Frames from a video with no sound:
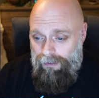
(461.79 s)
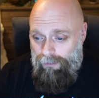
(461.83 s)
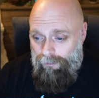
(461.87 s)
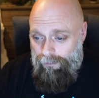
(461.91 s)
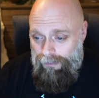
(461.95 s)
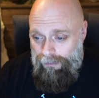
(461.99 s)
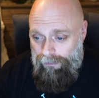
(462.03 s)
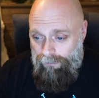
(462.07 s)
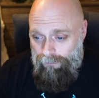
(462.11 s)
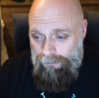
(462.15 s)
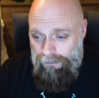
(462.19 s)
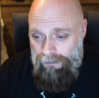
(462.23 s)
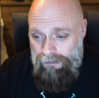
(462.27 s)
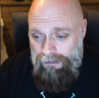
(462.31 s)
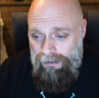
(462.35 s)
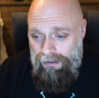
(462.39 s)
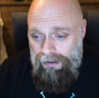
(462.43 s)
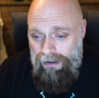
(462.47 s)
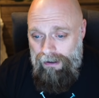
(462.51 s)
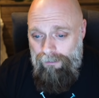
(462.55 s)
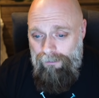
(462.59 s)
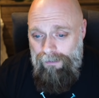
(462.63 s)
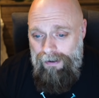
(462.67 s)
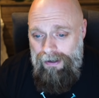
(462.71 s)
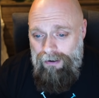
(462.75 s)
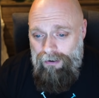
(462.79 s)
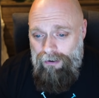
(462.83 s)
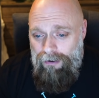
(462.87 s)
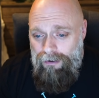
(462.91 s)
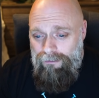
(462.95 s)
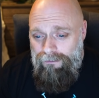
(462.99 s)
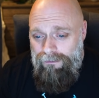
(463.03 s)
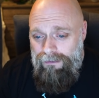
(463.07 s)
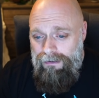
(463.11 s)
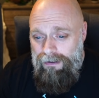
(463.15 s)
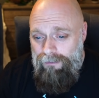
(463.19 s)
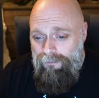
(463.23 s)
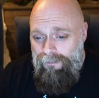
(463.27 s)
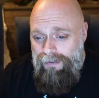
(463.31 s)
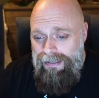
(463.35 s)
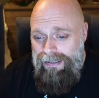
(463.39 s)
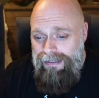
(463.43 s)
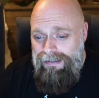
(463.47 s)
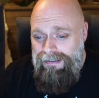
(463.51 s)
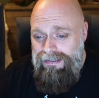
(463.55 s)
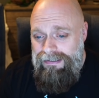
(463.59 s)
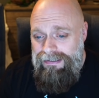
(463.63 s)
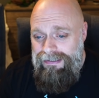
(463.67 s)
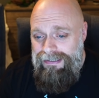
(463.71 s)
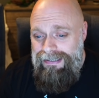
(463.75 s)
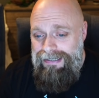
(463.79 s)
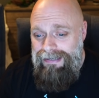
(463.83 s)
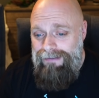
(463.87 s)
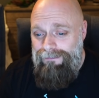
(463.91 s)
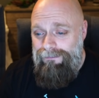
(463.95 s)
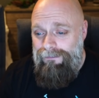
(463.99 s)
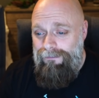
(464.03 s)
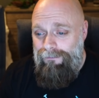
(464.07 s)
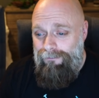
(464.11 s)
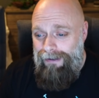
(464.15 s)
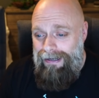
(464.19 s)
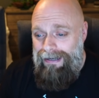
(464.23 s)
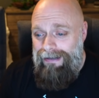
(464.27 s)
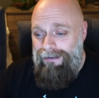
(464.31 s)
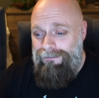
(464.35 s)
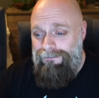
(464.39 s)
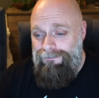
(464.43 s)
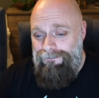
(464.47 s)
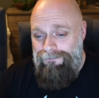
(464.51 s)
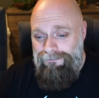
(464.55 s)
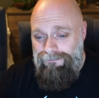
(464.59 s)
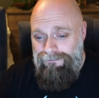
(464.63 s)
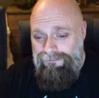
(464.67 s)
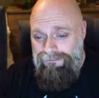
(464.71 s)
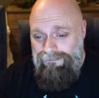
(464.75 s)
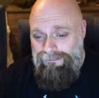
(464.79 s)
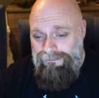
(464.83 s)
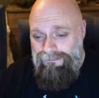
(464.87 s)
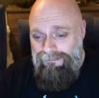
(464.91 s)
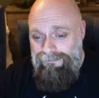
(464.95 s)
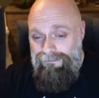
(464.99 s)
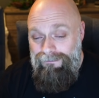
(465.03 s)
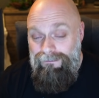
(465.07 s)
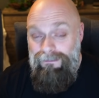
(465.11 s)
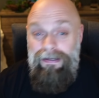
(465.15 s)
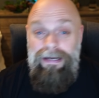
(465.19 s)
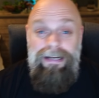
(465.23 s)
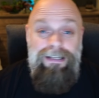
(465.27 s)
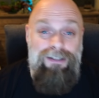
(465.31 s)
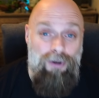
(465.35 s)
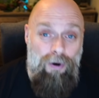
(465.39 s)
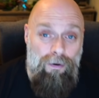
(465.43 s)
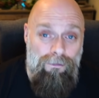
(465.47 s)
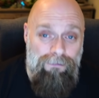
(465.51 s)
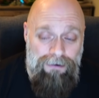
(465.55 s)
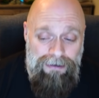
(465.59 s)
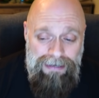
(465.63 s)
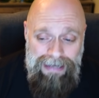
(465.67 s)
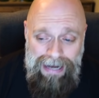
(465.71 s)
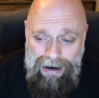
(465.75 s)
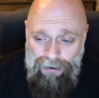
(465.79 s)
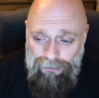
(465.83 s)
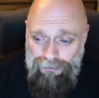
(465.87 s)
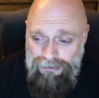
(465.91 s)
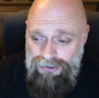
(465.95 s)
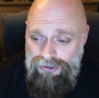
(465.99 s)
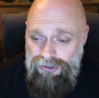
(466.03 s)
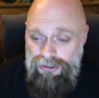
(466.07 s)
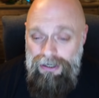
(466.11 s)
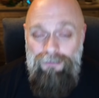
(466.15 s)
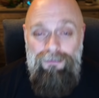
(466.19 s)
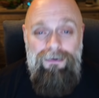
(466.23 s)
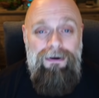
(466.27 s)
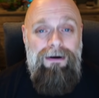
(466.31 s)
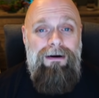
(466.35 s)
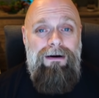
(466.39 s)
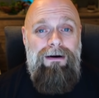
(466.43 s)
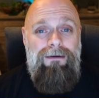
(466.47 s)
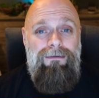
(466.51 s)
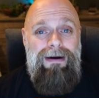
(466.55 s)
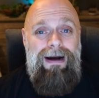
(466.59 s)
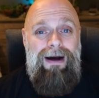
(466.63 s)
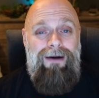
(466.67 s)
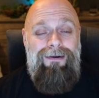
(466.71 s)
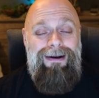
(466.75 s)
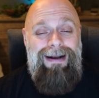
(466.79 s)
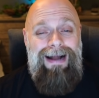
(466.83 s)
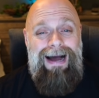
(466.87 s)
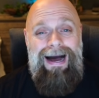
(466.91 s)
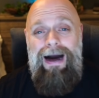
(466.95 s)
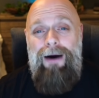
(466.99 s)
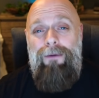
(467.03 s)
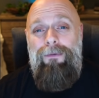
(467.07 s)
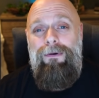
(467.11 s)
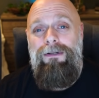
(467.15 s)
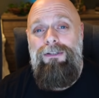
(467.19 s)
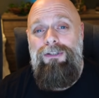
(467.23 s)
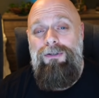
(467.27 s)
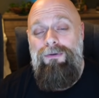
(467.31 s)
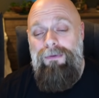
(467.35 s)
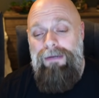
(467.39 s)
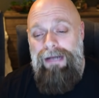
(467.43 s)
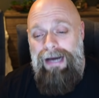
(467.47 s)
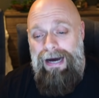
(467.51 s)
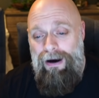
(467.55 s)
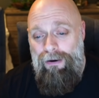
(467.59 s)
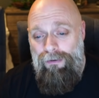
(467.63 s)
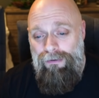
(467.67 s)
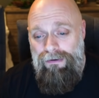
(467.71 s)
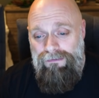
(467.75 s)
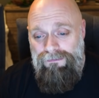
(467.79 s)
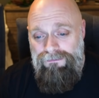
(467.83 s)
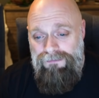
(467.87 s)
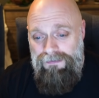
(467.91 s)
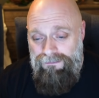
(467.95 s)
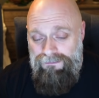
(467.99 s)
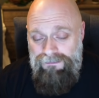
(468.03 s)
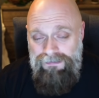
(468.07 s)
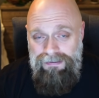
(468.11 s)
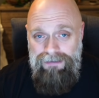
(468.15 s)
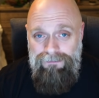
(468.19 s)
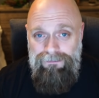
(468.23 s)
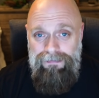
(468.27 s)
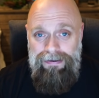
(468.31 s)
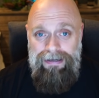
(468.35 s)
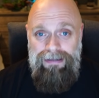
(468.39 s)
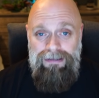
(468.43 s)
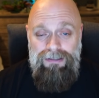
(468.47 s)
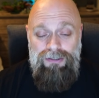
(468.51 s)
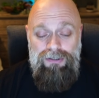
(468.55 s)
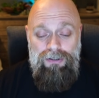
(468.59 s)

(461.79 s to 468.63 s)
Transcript: We work our way over and we can see, well, it's over an hour, somewhere around an hour to an hour and 15 minutes.